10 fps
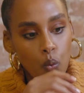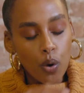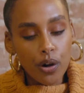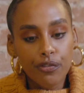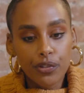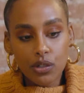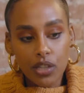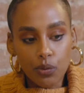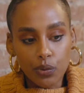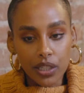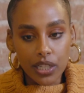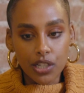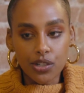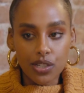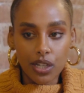Work feels like really
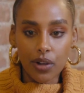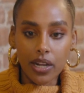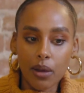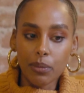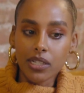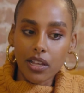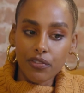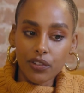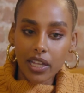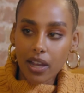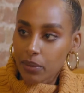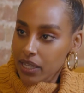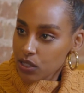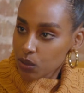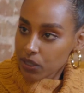interesting right now because I feel like I'm
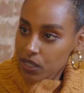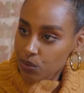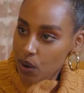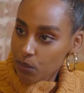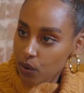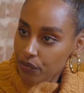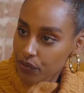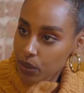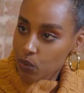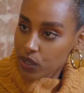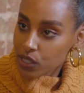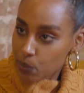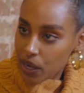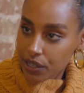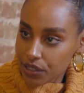getting to a place where I'm feeling more
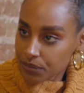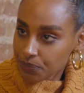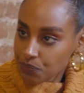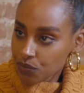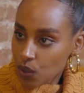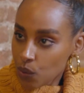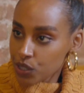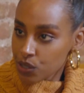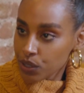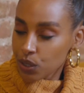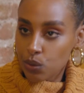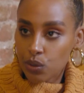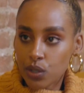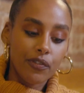inspired, which is really cool.